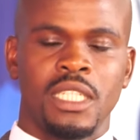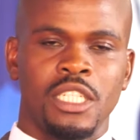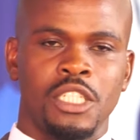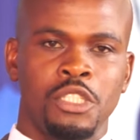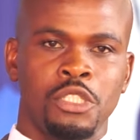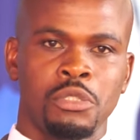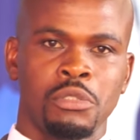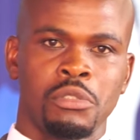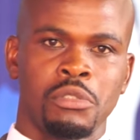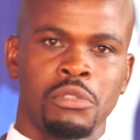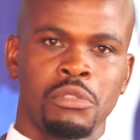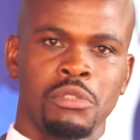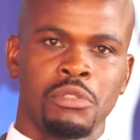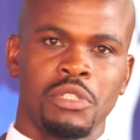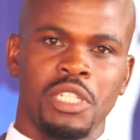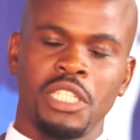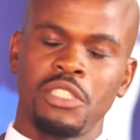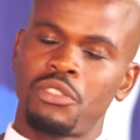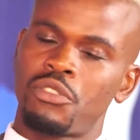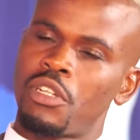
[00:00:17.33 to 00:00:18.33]

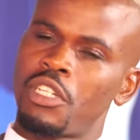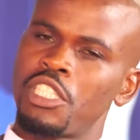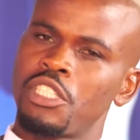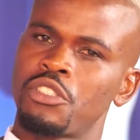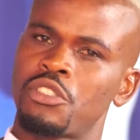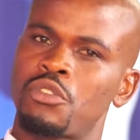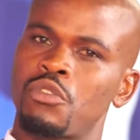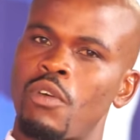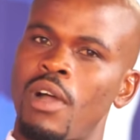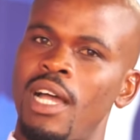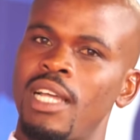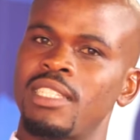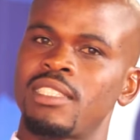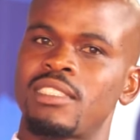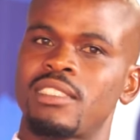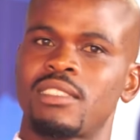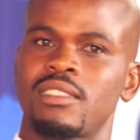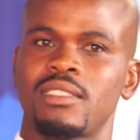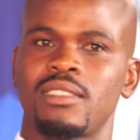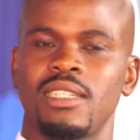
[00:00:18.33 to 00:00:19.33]
You introduced to
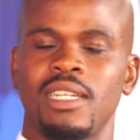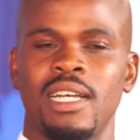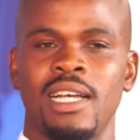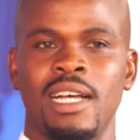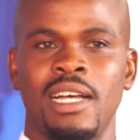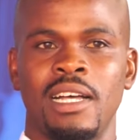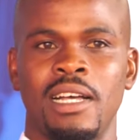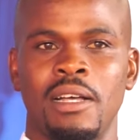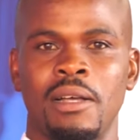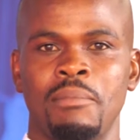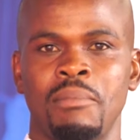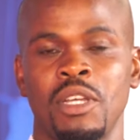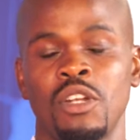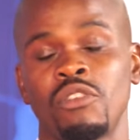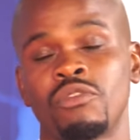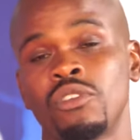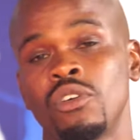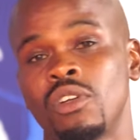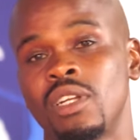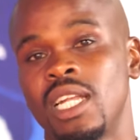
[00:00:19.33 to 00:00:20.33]
us men
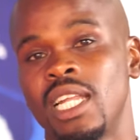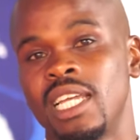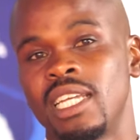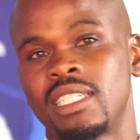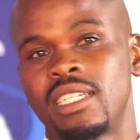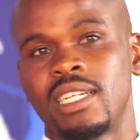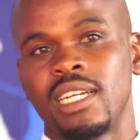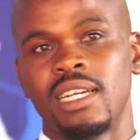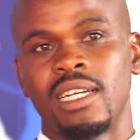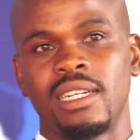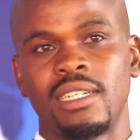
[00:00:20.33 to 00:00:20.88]
of God like